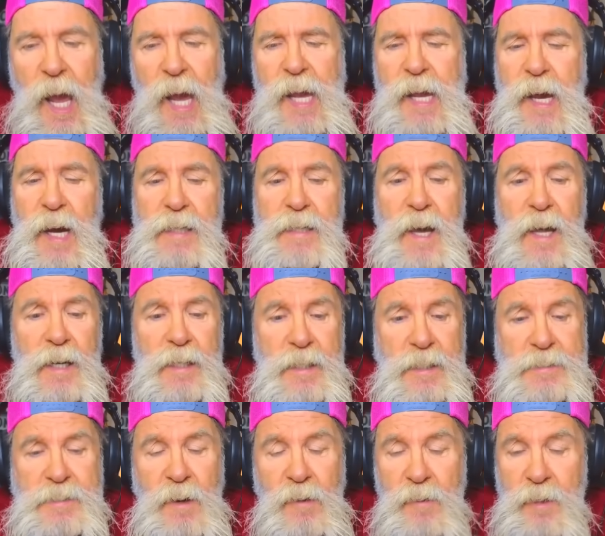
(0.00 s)
I got an
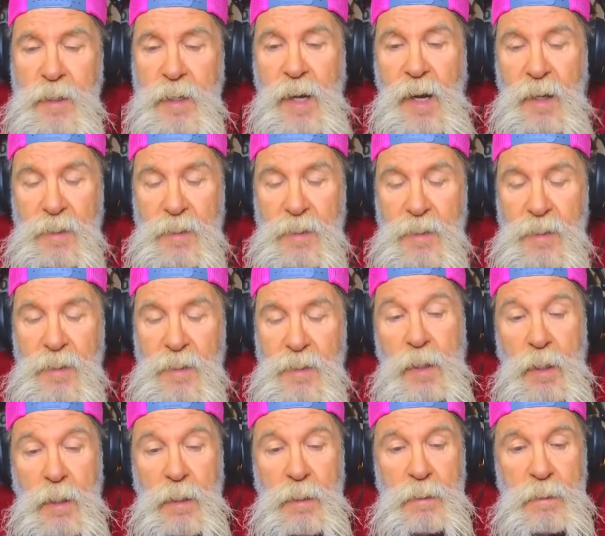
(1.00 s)
attorney now. I'll sue
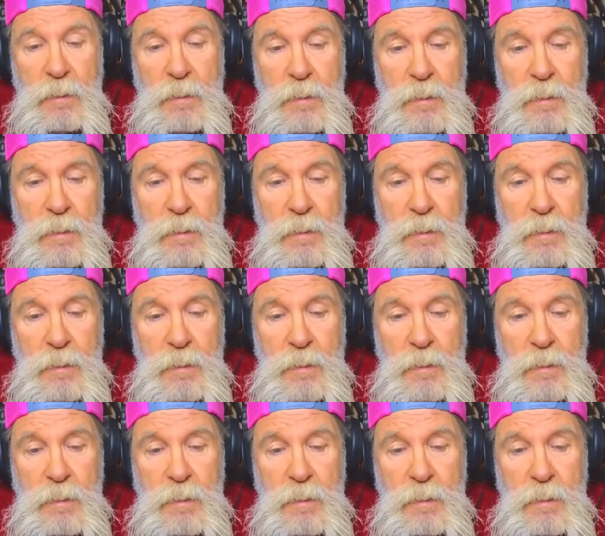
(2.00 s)
you.